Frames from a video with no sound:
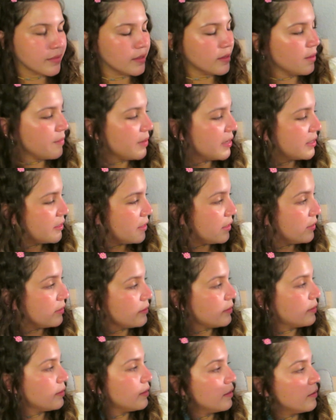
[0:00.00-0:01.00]
That makes
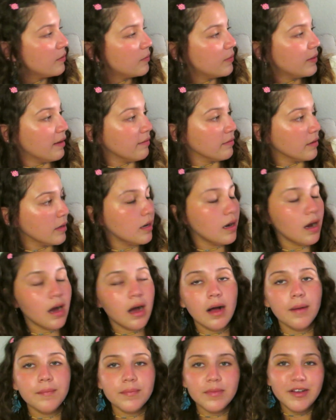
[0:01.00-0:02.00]
sense. Whatever.
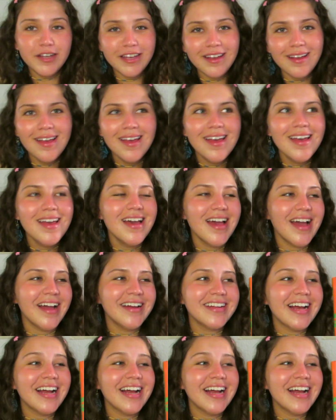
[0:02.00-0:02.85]
And